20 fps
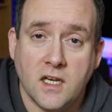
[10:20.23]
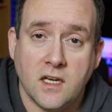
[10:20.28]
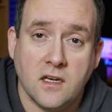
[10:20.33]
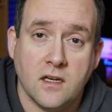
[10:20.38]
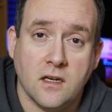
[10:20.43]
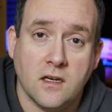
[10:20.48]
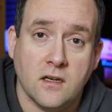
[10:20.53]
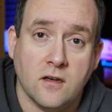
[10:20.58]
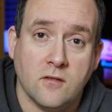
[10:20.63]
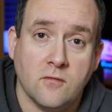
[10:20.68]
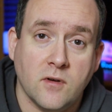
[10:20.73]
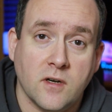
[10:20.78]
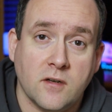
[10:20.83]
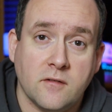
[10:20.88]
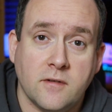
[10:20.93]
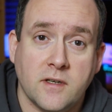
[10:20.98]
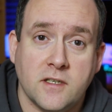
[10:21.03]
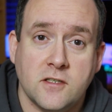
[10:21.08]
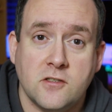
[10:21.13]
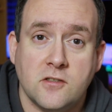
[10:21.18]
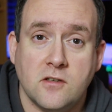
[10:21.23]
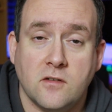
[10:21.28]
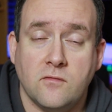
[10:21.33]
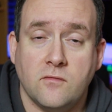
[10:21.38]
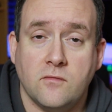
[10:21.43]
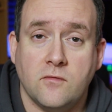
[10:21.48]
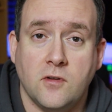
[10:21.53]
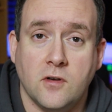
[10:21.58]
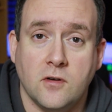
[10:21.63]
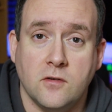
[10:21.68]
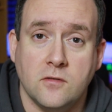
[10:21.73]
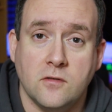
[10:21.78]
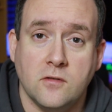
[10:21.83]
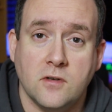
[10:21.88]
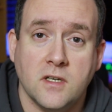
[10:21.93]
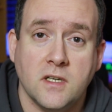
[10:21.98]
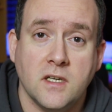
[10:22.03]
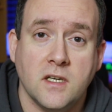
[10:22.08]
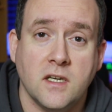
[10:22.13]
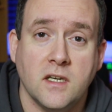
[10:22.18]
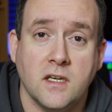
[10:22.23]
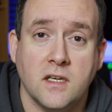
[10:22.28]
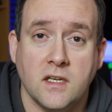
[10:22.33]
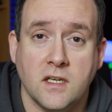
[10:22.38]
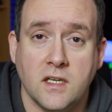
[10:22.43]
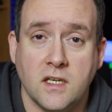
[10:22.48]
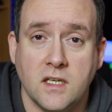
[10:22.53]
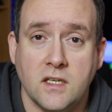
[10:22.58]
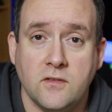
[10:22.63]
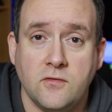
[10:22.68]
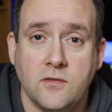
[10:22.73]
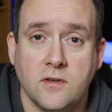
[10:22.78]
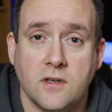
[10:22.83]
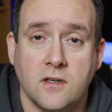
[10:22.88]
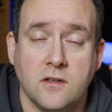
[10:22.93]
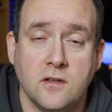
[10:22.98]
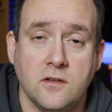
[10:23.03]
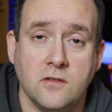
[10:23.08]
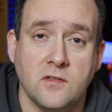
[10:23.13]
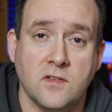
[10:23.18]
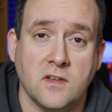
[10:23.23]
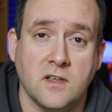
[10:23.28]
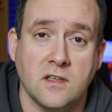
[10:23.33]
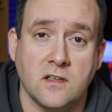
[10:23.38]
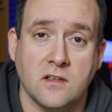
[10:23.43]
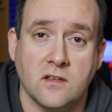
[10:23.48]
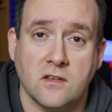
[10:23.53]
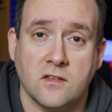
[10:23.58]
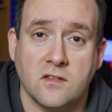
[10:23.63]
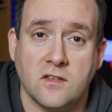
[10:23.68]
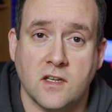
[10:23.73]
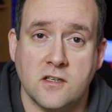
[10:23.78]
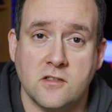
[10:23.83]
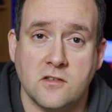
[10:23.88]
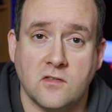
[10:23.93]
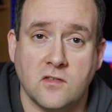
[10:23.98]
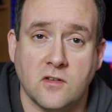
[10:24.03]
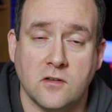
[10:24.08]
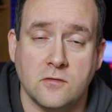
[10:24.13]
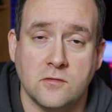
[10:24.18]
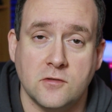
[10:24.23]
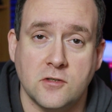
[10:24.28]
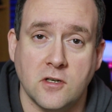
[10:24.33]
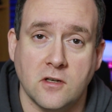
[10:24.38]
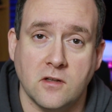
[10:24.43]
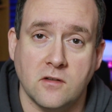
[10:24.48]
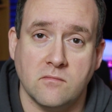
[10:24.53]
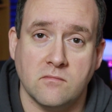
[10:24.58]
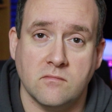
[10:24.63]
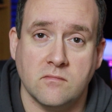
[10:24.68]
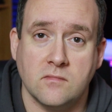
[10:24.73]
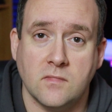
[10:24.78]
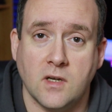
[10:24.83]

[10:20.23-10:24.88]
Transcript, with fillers: Uh, one question though, if you're using such a solution,